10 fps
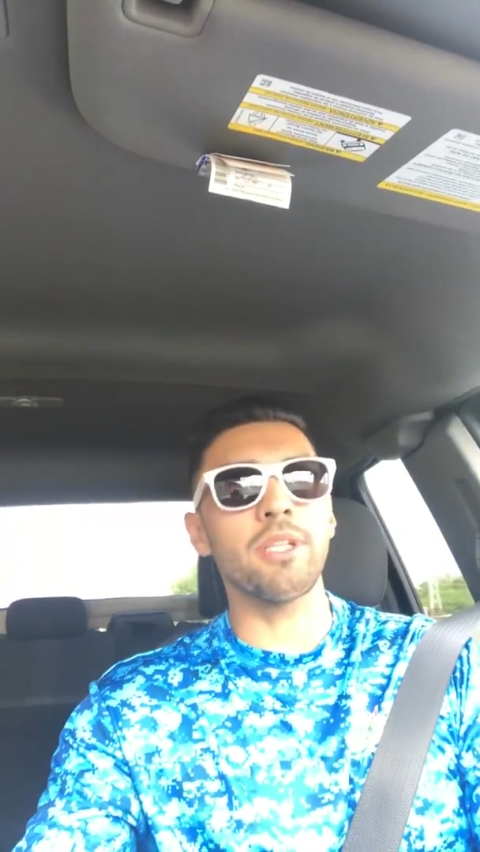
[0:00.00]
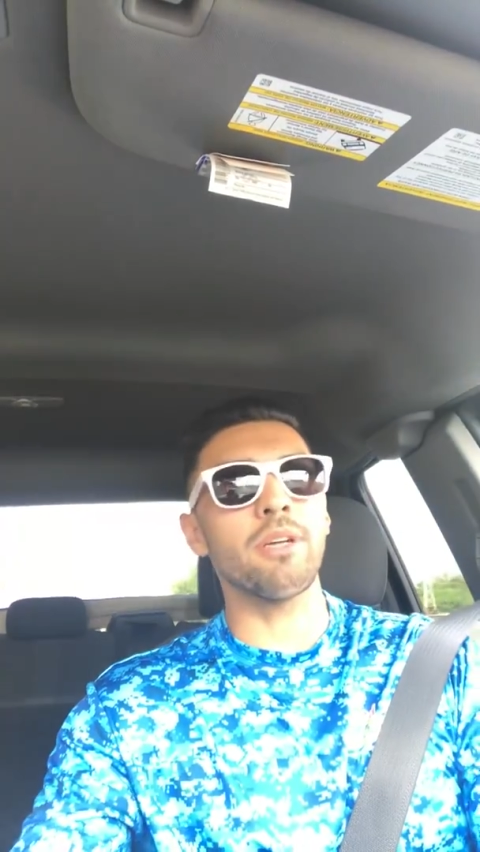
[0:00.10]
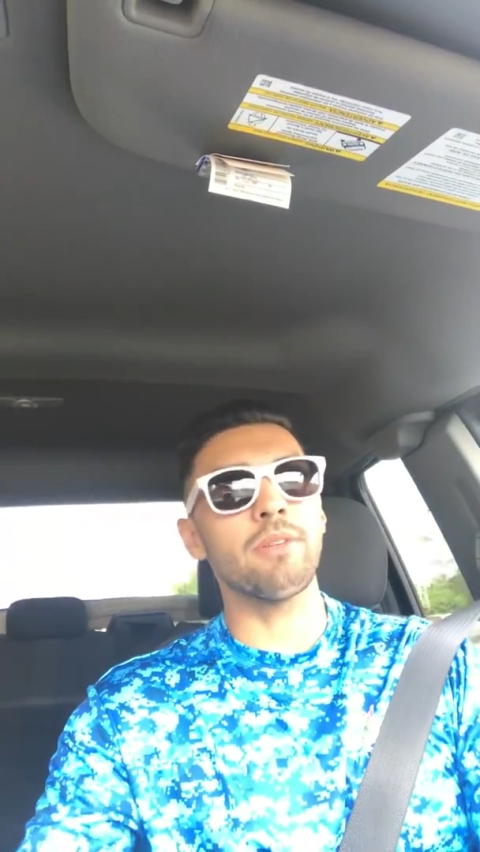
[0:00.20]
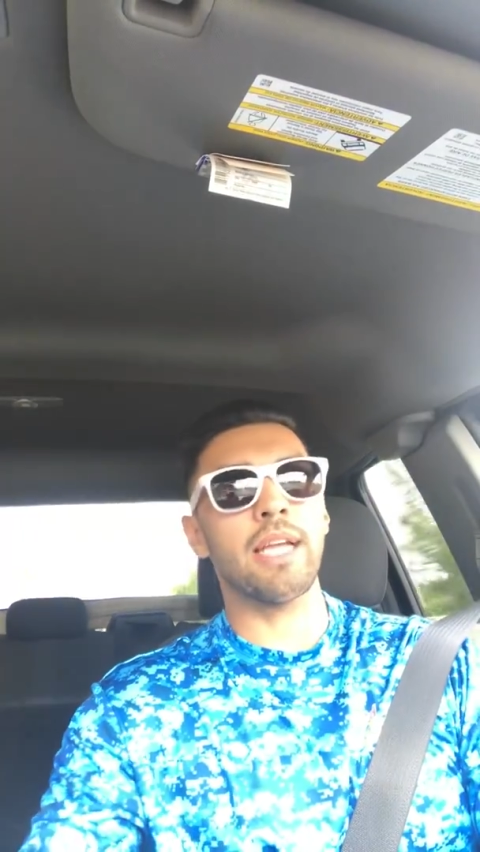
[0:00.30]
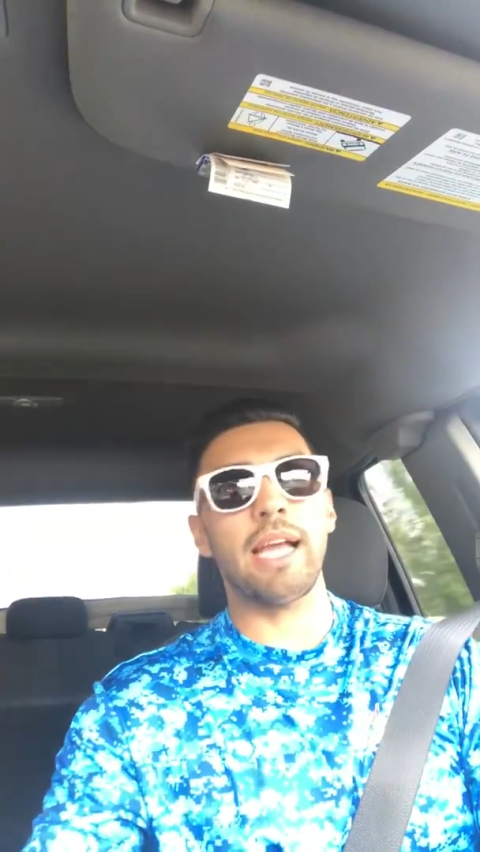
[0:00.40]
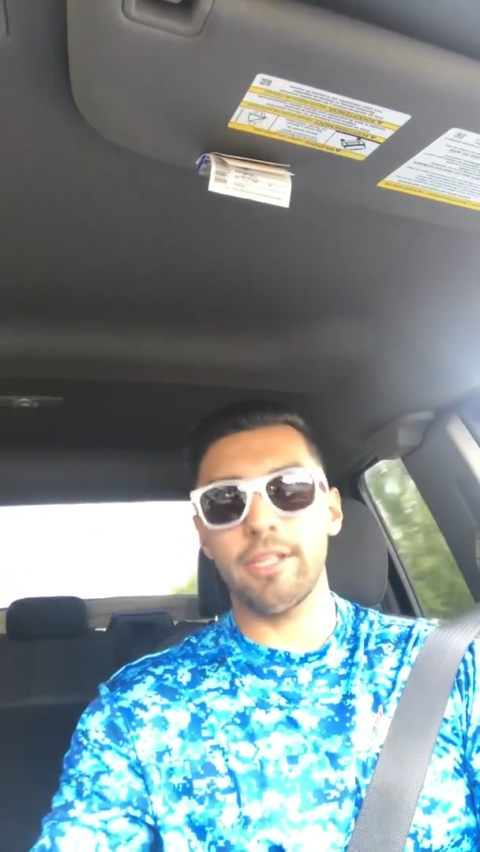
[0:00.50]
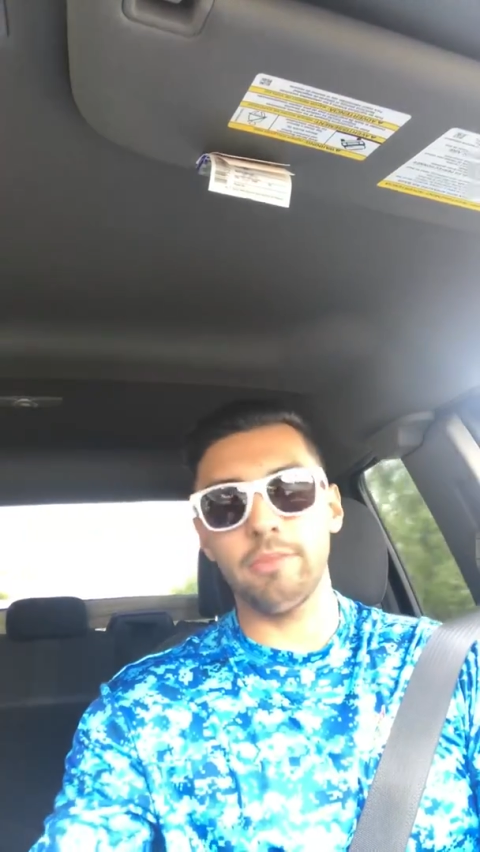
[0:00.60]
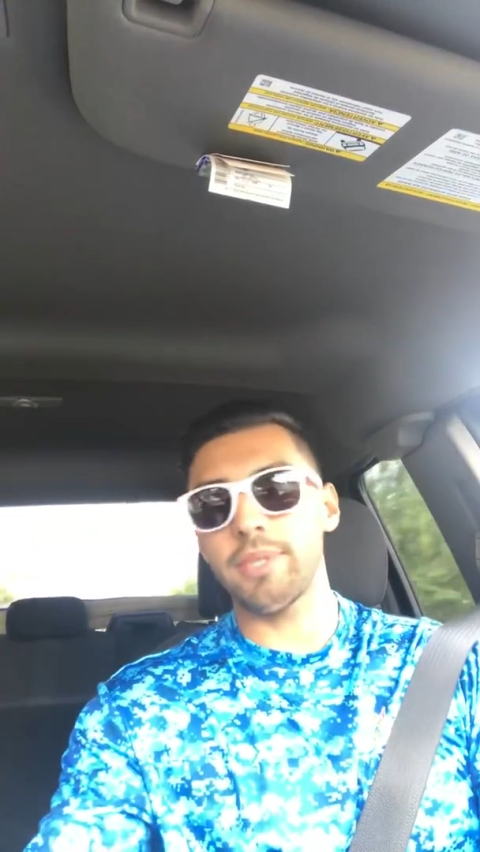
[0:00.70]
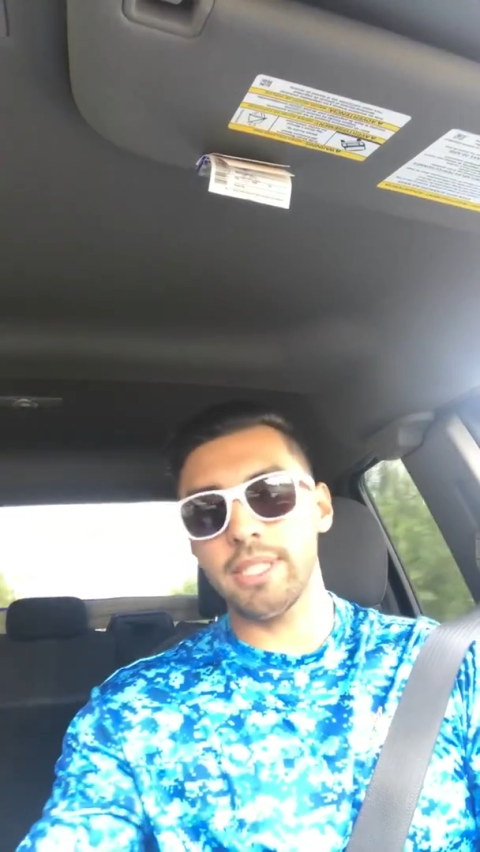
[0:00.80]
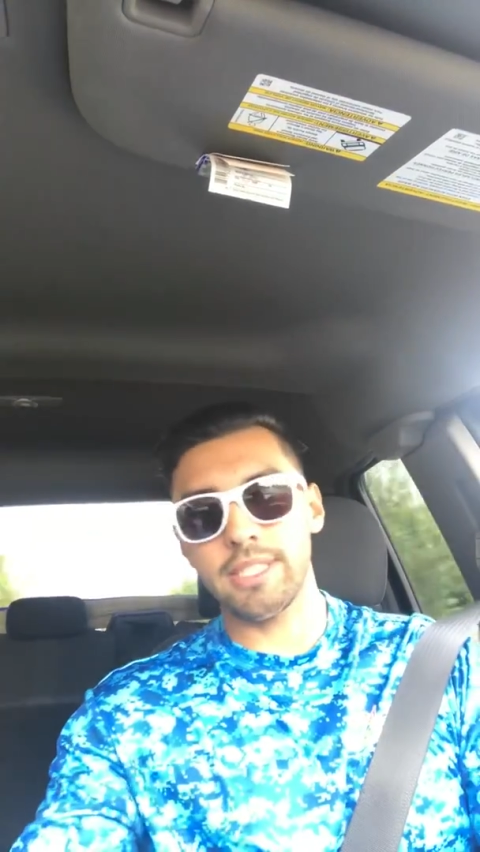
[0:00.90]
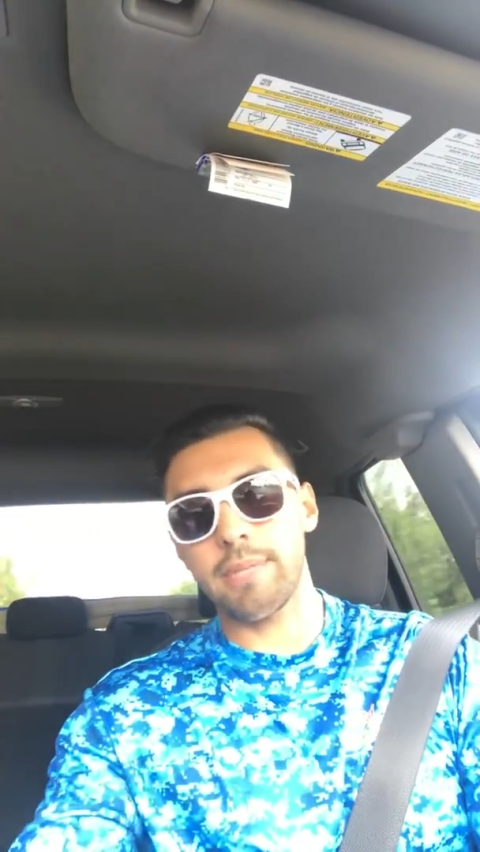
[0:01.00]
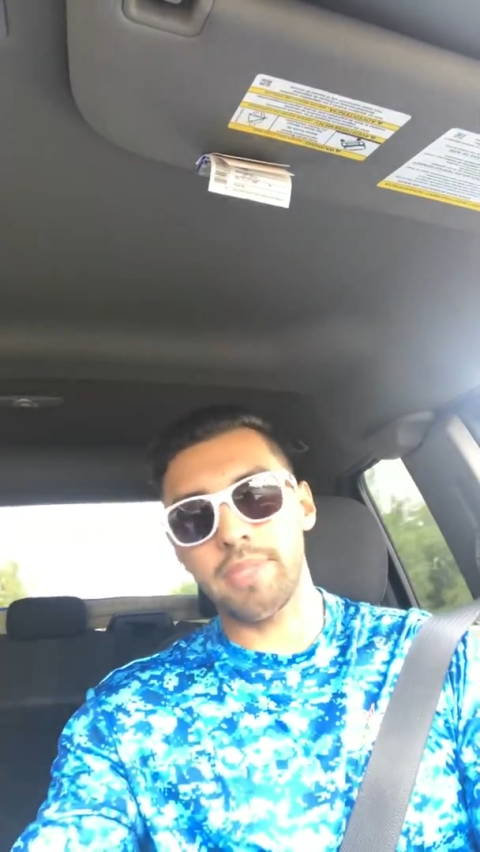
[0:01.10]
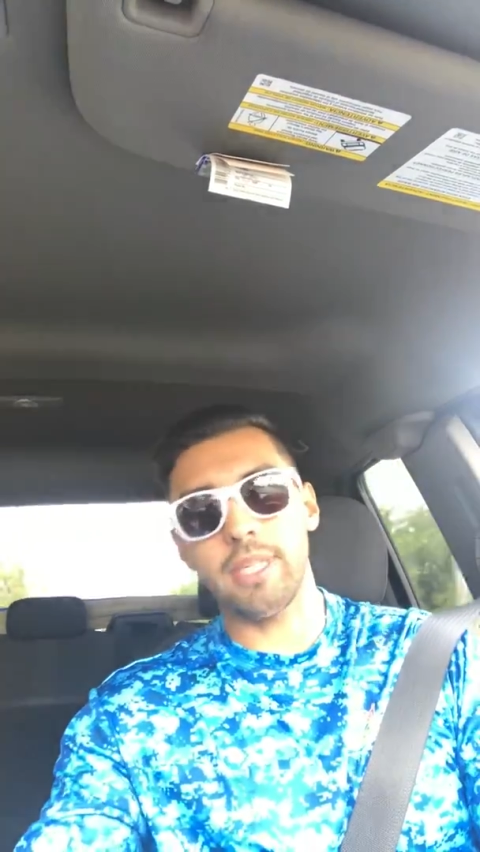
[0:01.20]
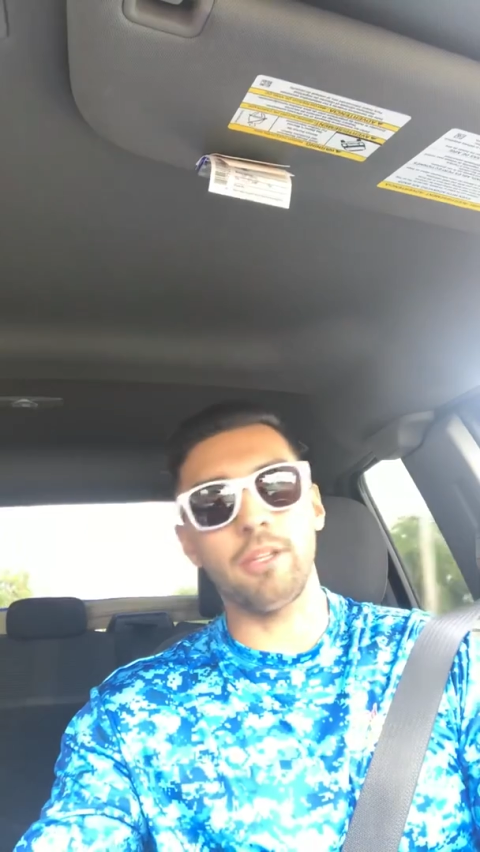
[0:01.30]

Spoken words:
you know, like I could be accepting